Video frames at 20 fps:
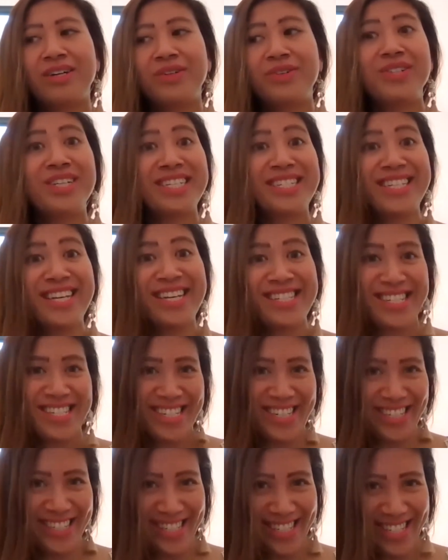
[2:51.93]

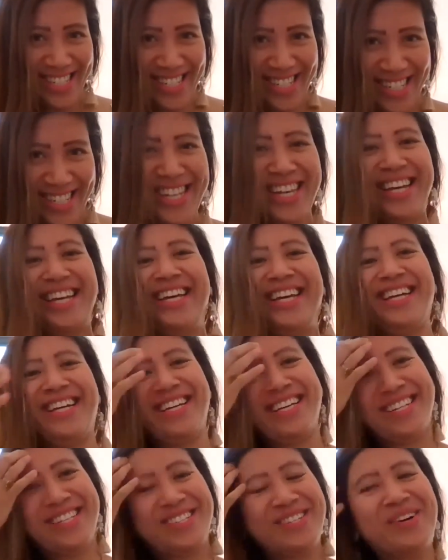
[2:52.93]
resistance.
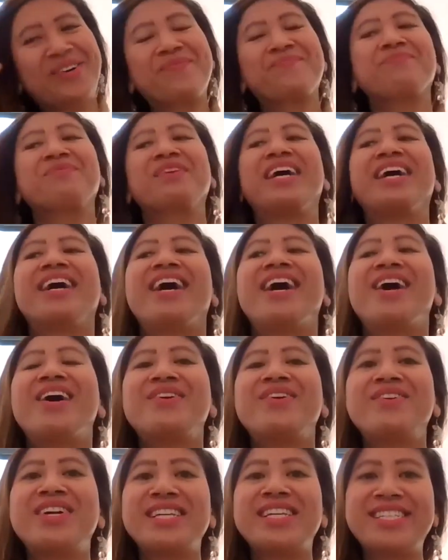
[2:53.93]
So,
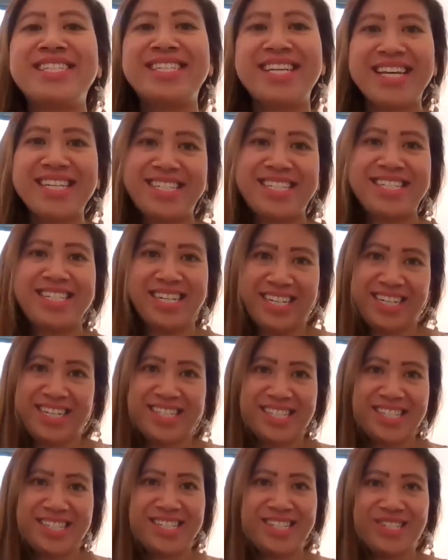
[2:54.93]

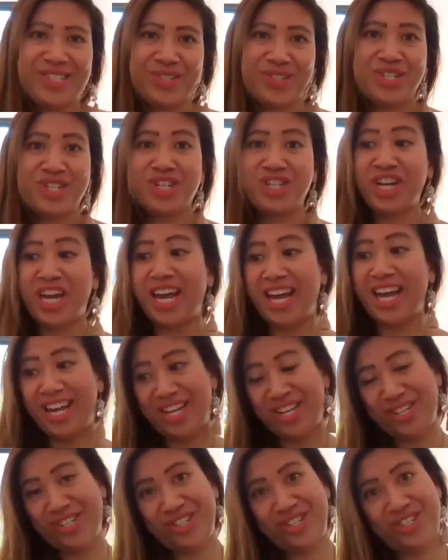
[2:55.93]
resistance to
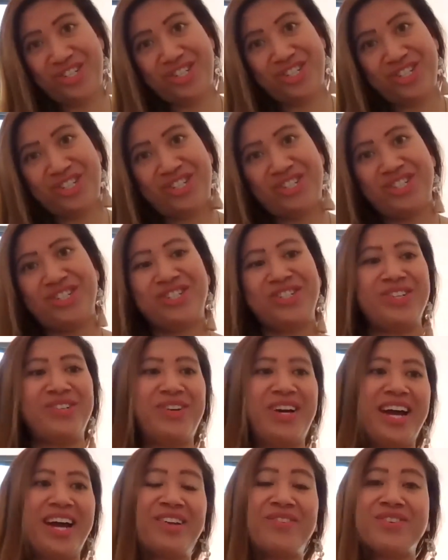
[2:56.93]
change,
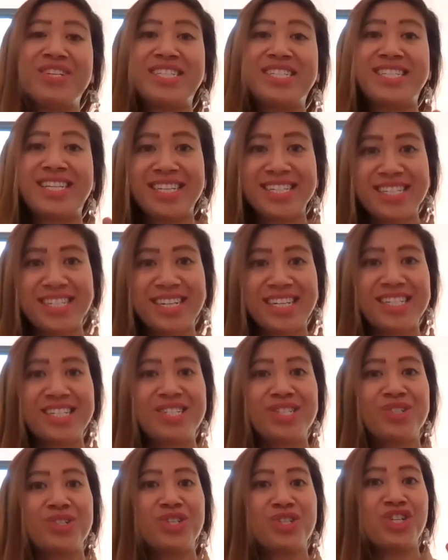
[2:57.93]
right?
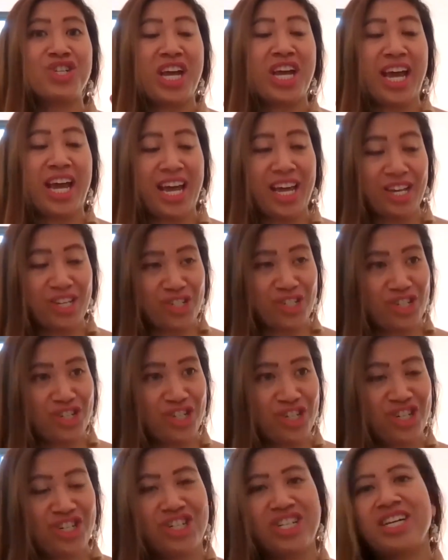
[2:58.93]
Resistance to
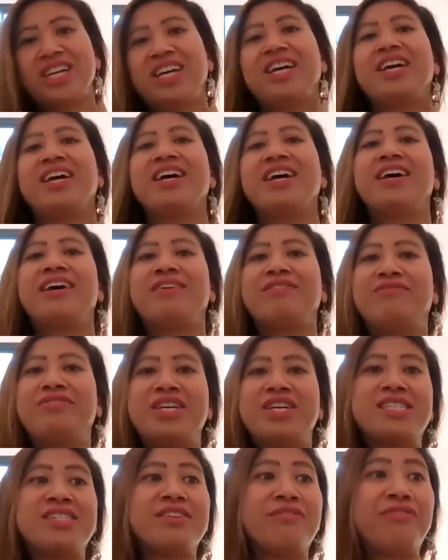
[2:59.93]
change
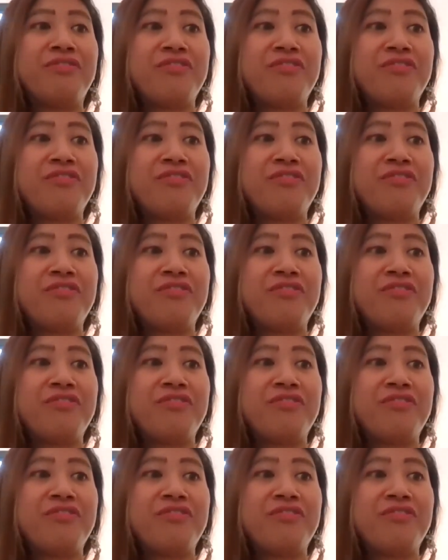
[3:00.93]
vis a